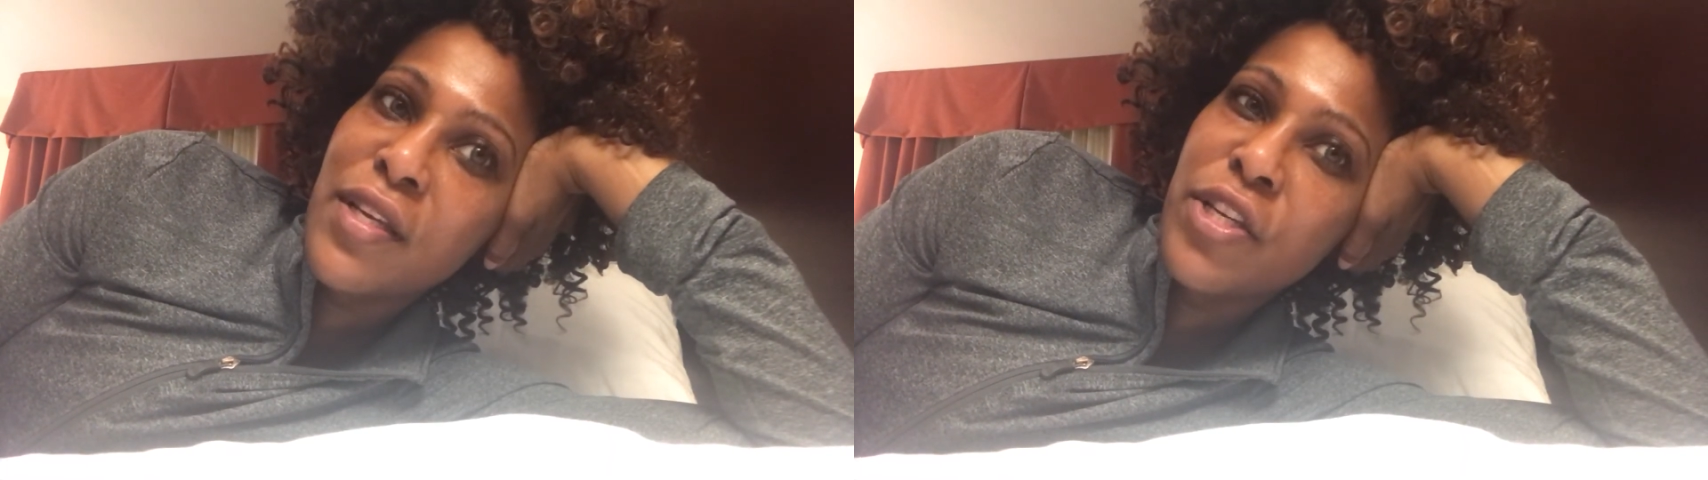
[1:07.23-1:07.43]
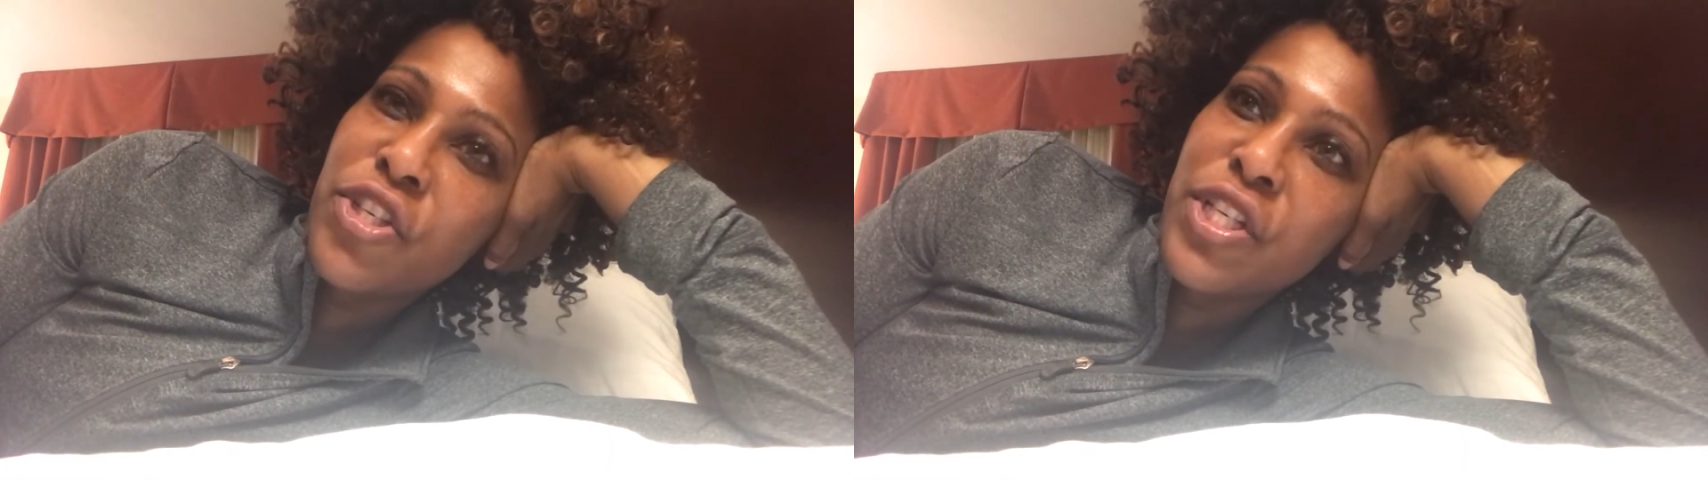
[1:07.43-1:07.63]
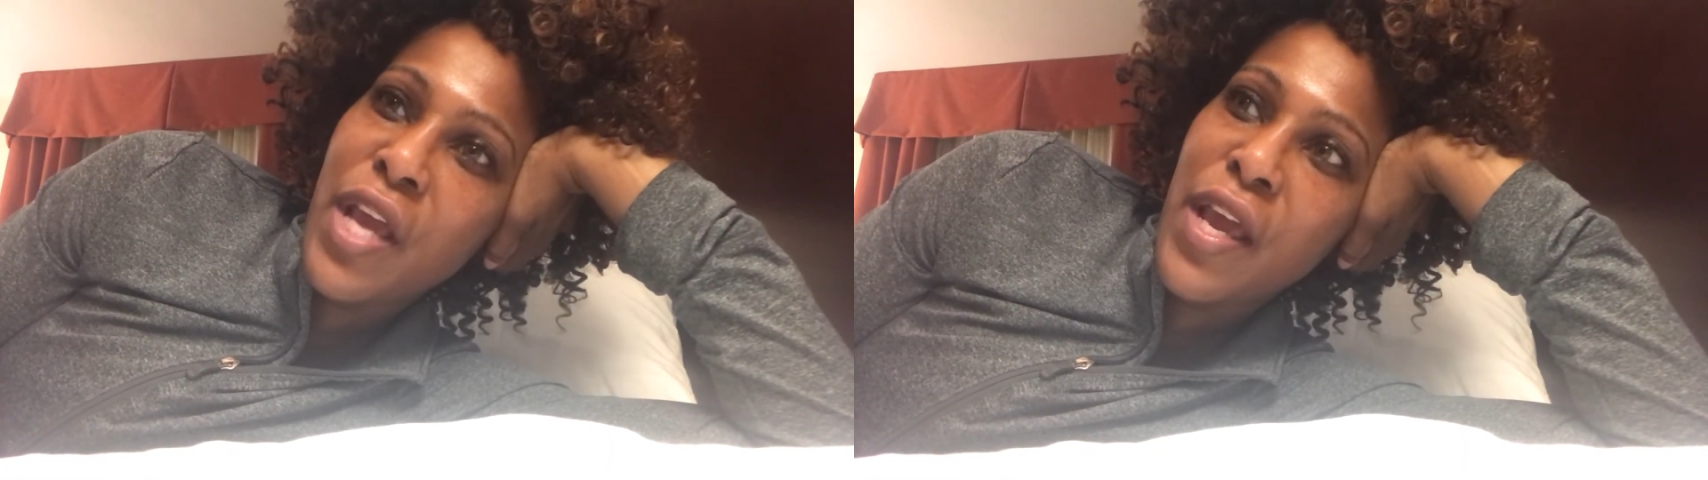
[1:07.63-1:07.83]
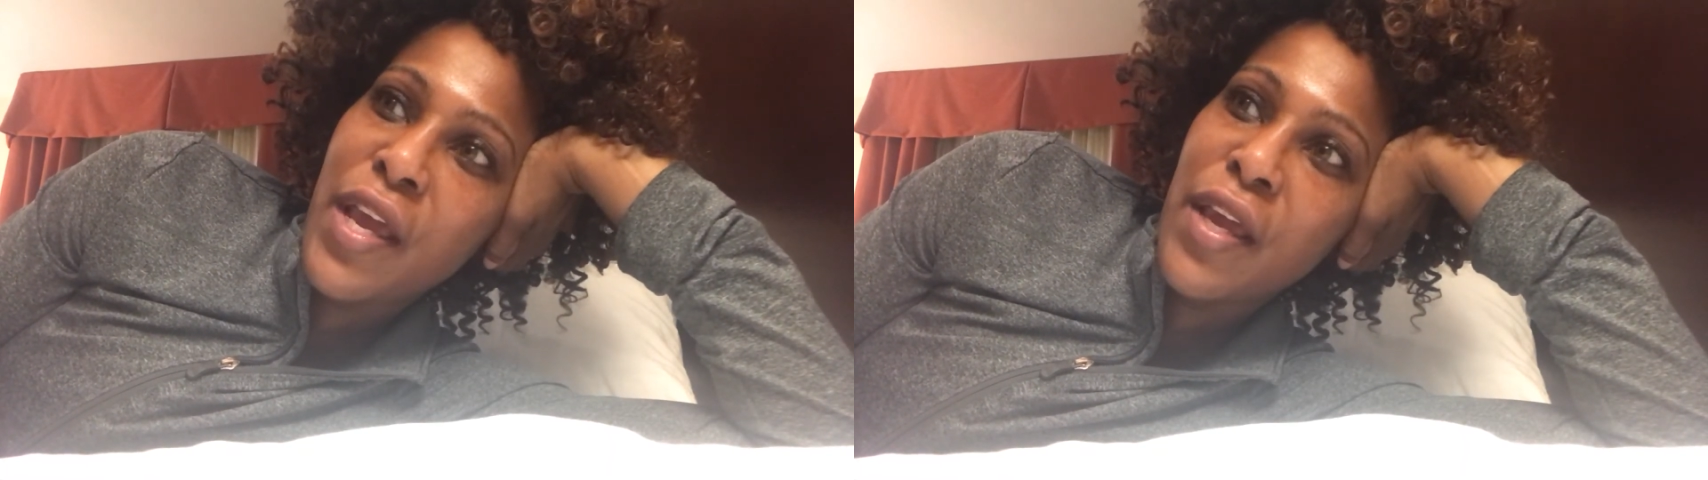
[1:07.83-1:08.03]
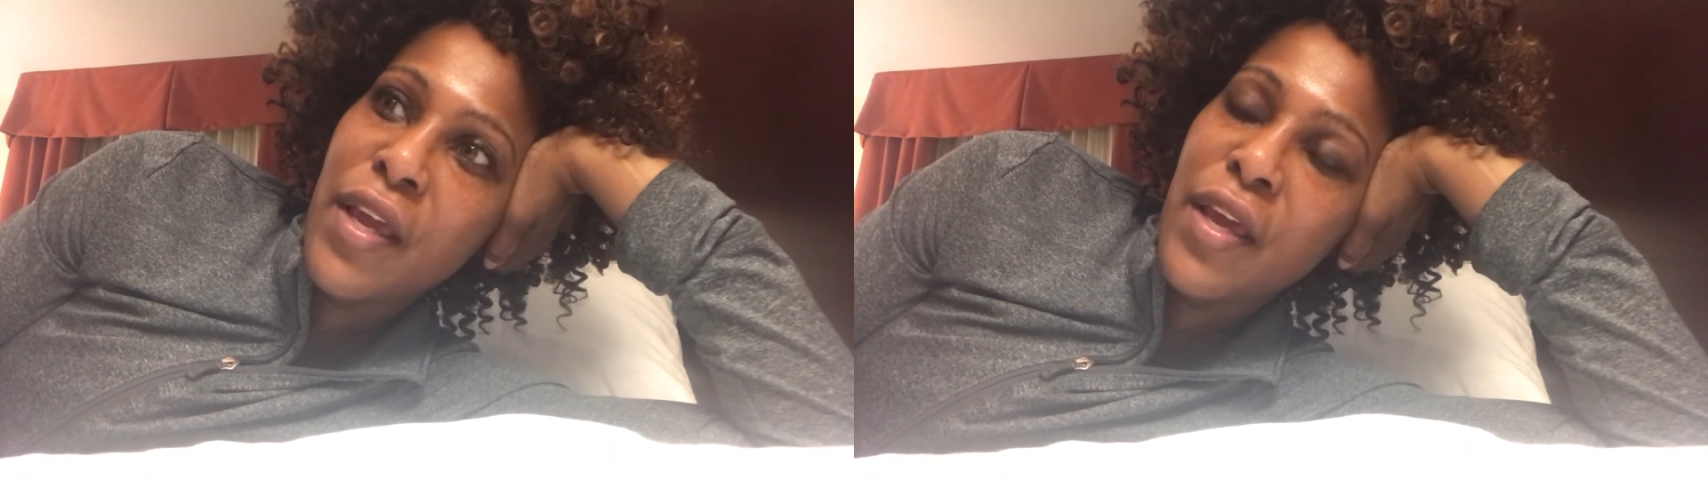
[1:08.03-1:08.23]
each
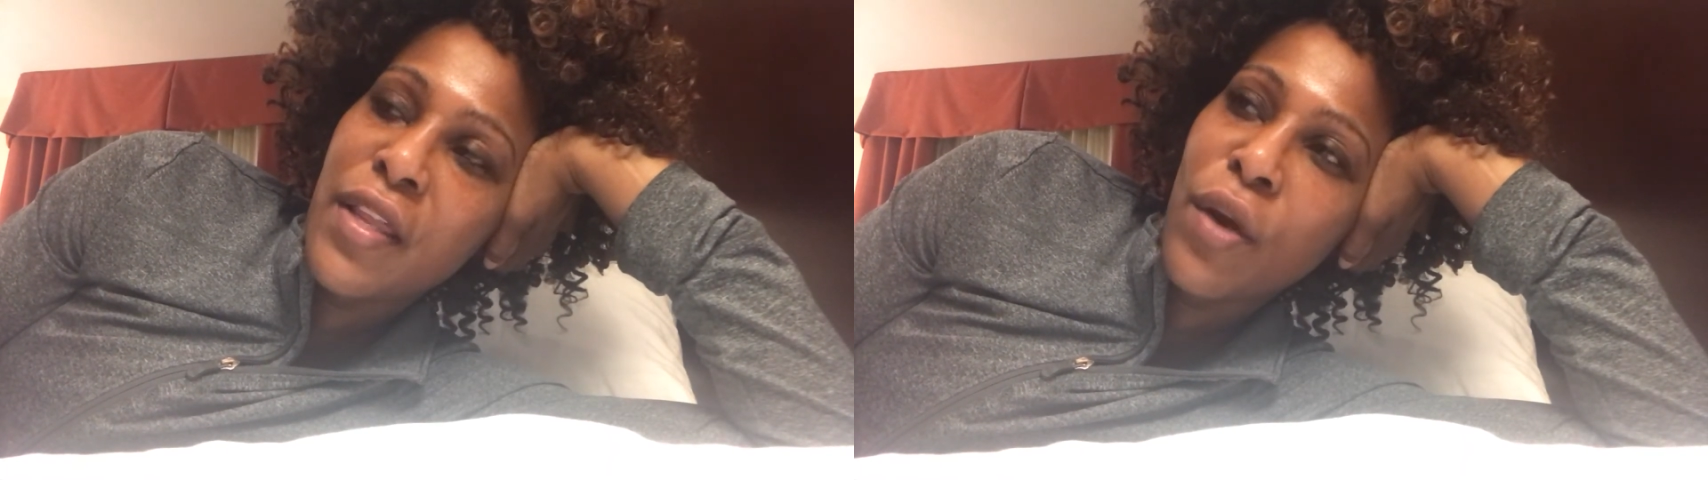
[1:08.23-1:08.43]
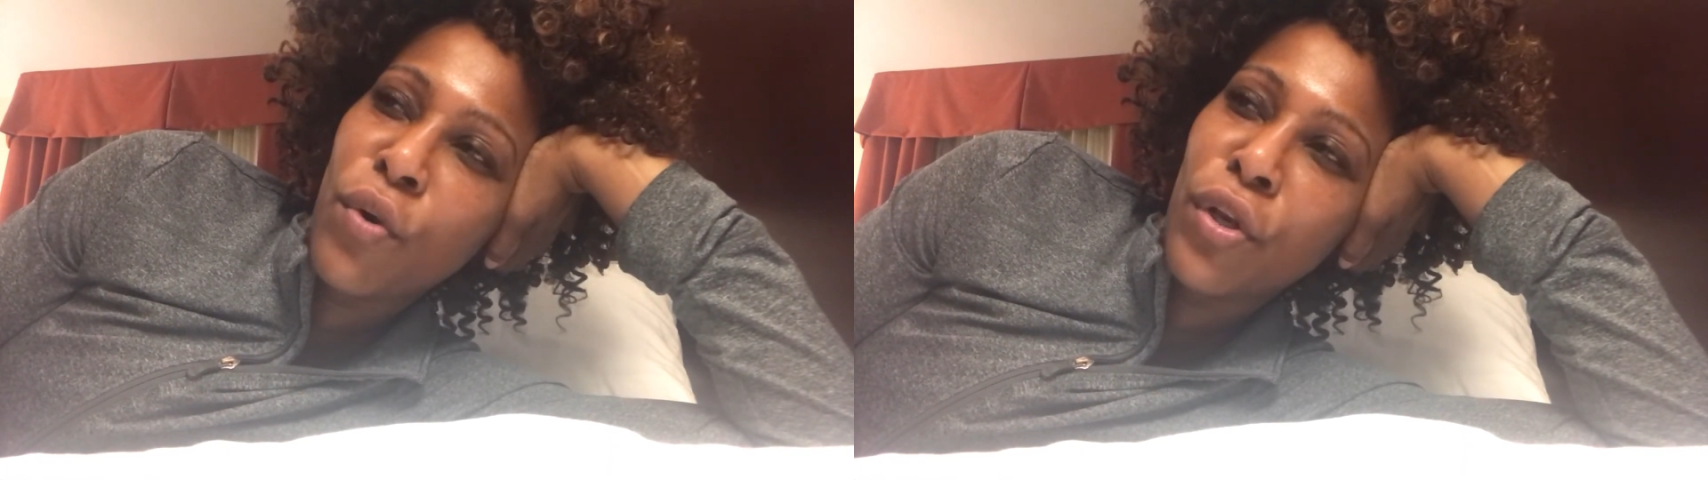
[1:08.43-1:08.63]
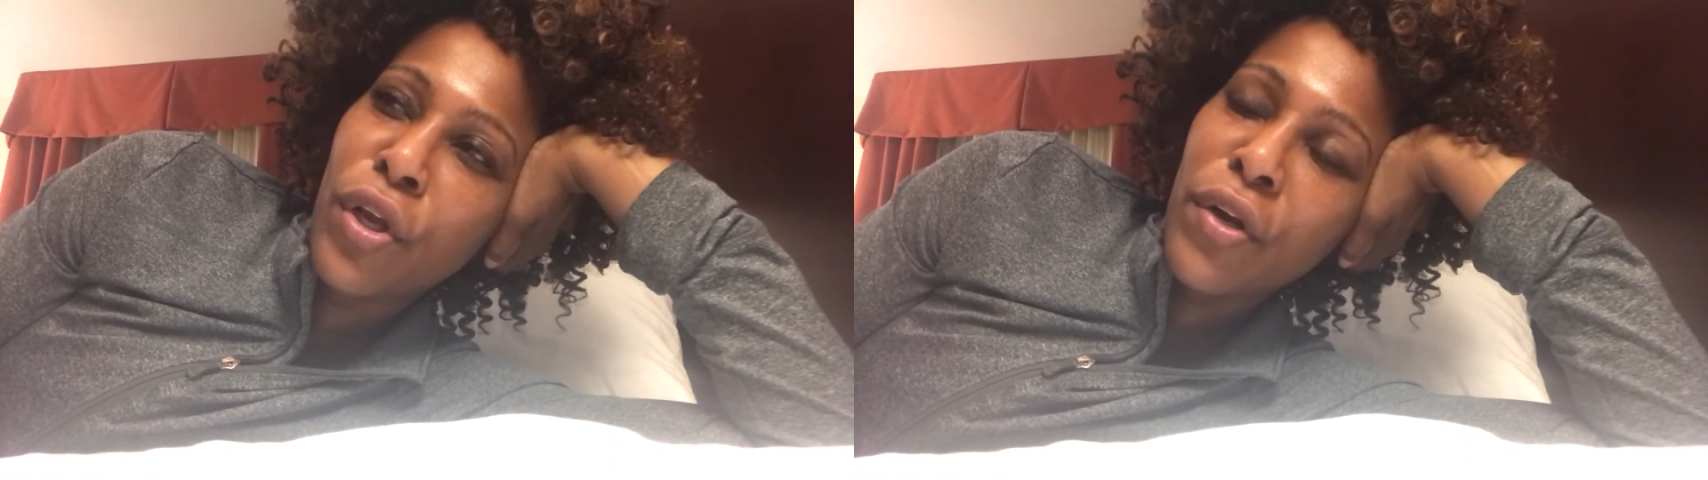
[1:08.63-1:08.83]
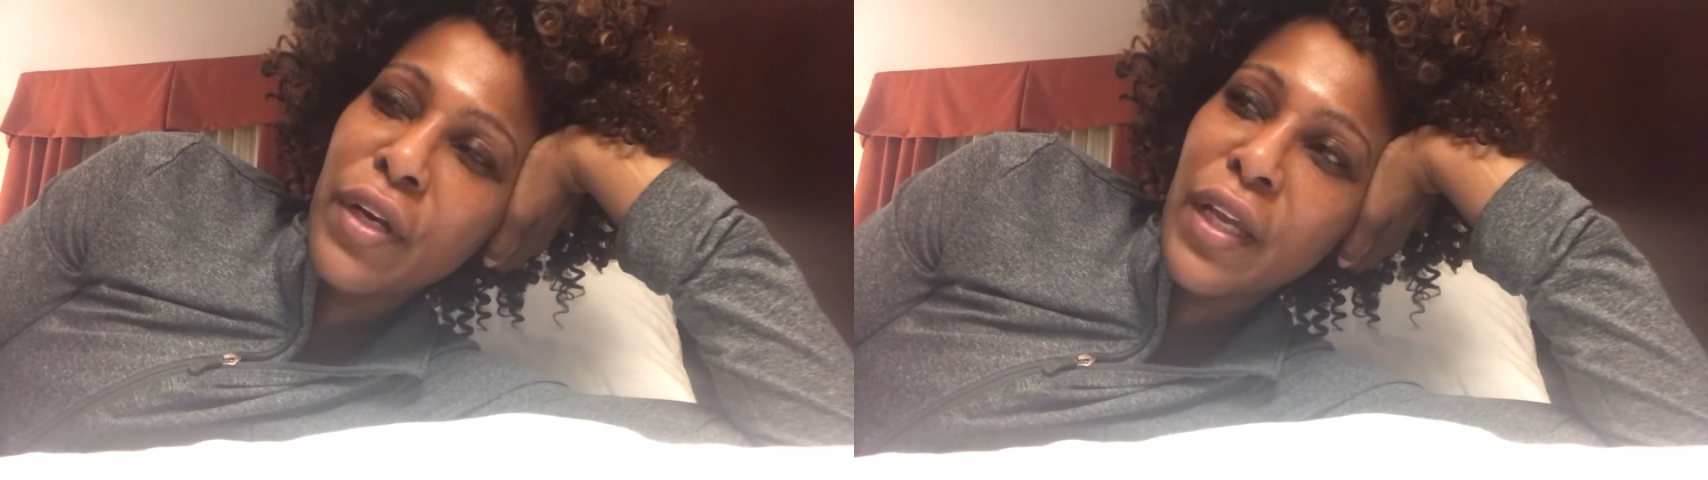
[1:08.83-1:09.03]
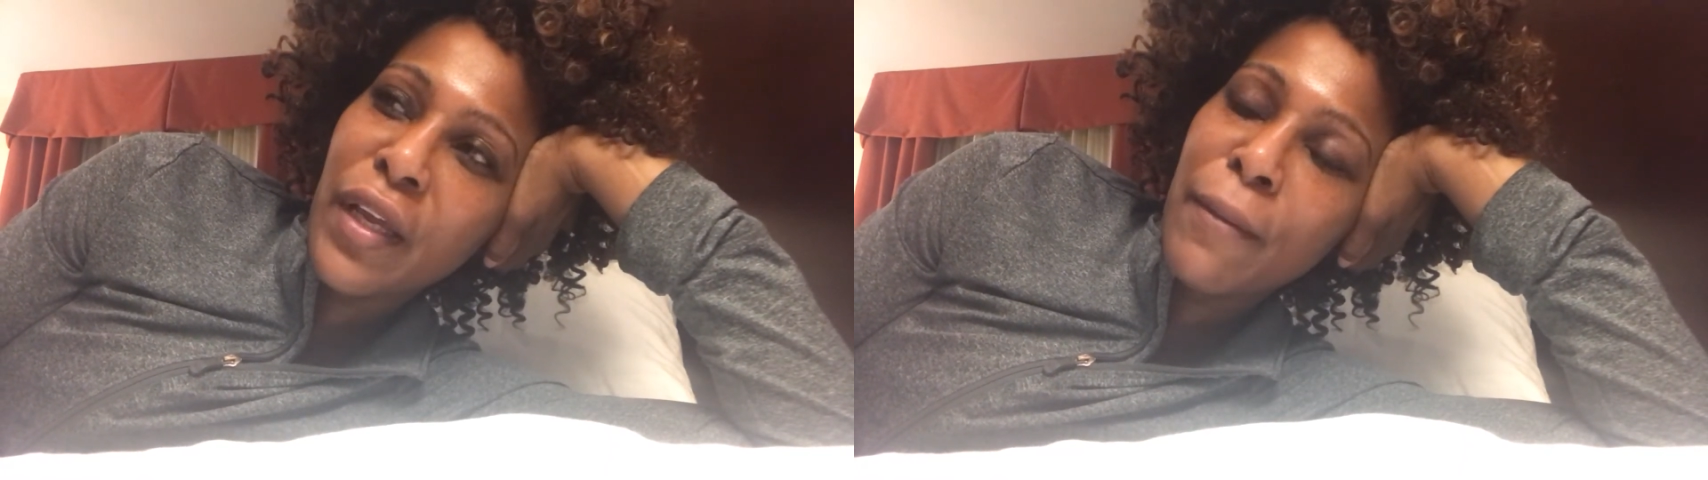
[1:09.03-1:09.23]
day that we're
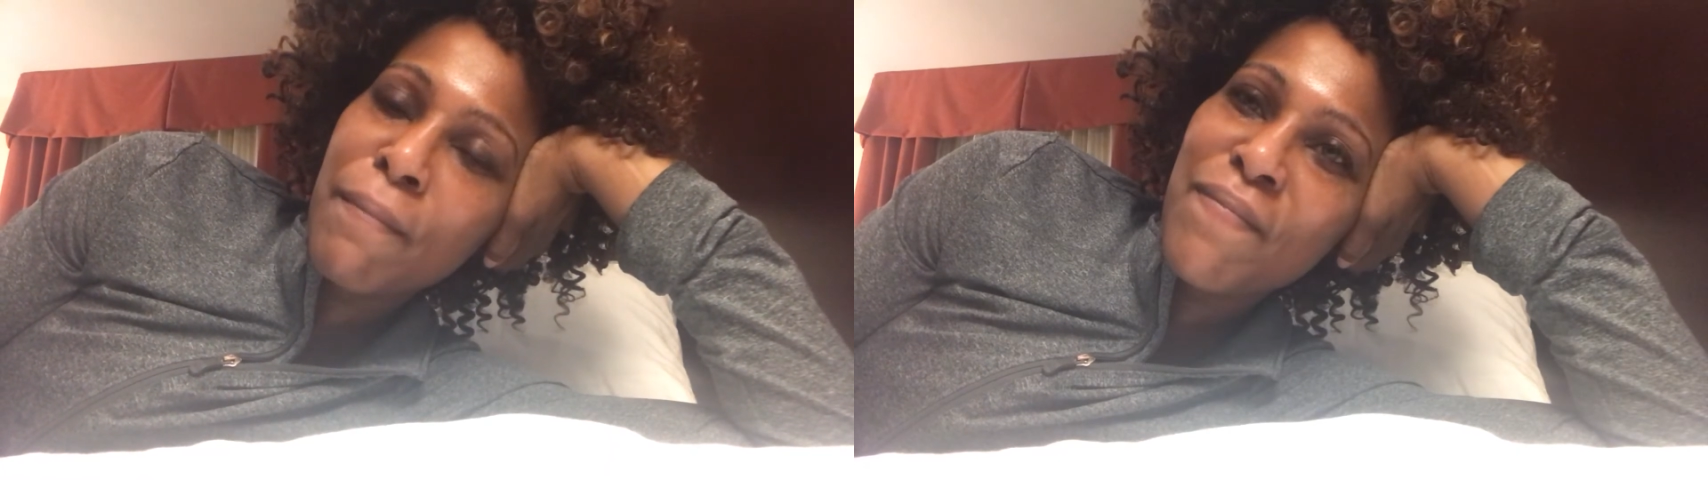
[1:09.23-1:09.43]
learning,